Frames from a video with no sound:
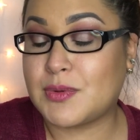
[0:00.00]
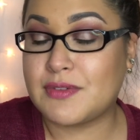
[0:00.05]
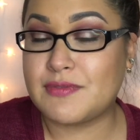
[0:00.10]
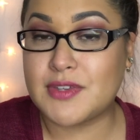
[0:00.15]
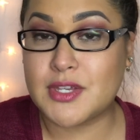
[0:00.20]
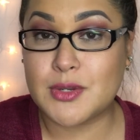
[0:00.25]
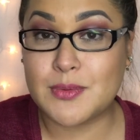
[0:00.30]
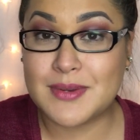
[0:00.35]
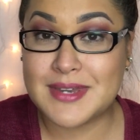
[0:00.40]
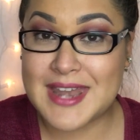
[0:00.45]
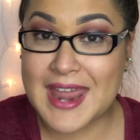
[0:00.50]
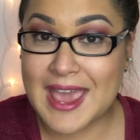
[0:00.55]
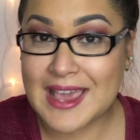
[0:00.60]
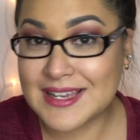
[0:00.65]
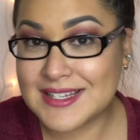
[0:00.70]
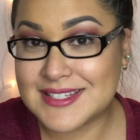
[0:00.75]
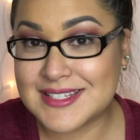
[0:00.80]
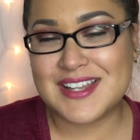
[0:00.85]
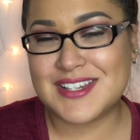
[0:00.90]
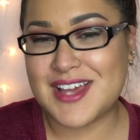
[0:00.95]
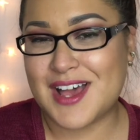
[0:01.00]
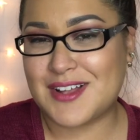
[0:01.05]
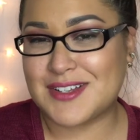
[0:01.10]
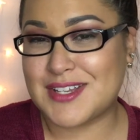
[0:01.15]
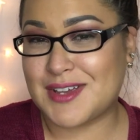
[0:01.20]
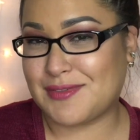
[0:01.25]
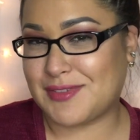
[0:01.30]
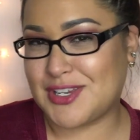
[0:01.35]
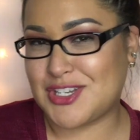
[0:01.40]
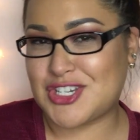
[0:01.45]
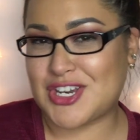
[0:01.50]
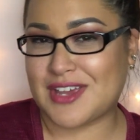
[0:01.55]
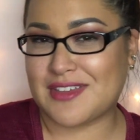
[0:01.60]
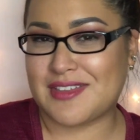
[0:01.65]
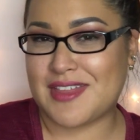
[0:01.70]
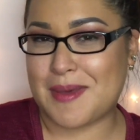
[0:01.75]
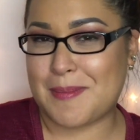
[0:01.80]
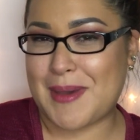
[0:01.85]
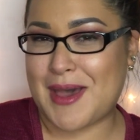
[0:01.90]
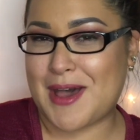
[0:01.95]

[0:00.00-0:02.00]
review next, and I'll definitely check them